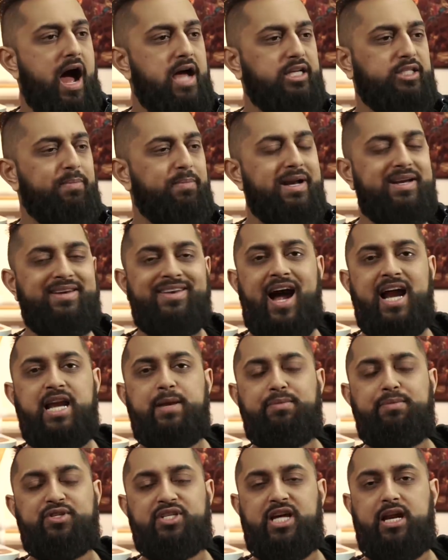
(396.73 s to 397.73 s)
I spent
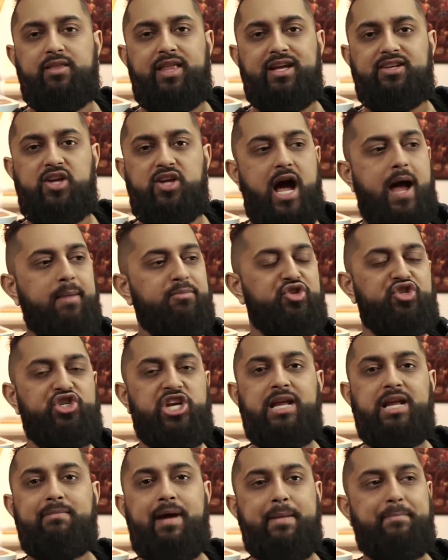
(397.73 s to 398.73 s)
90% of that time
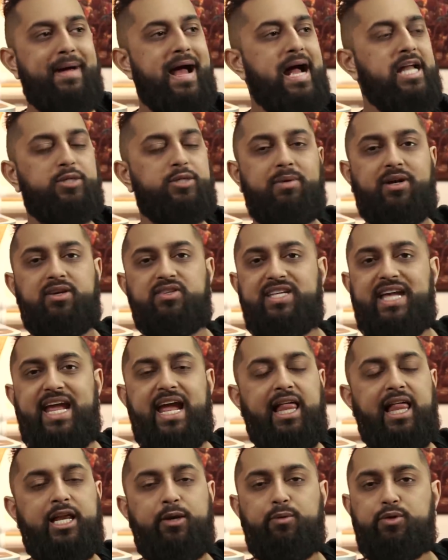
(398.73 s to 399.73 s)
shitting my pants because the
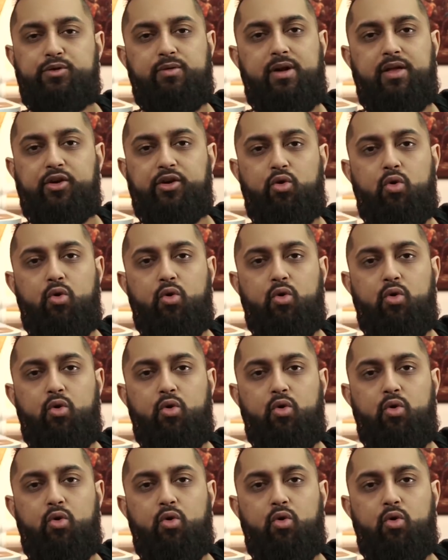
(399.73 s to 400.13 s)
alien was around the